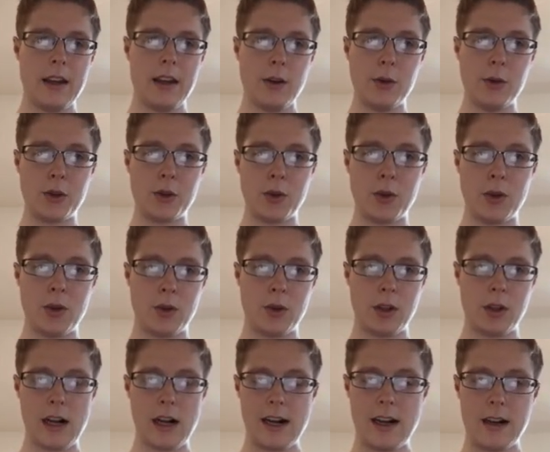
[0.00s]
which
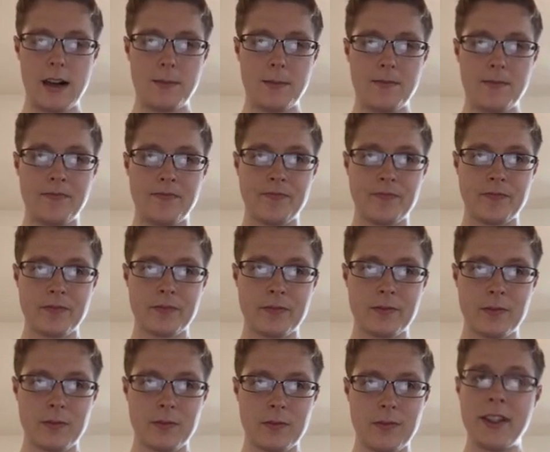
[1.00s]
will,
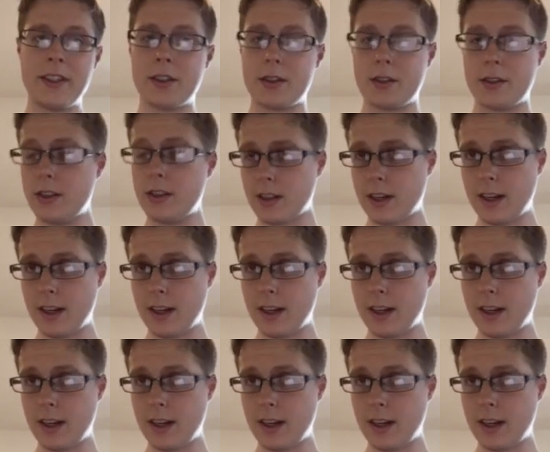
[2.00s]
this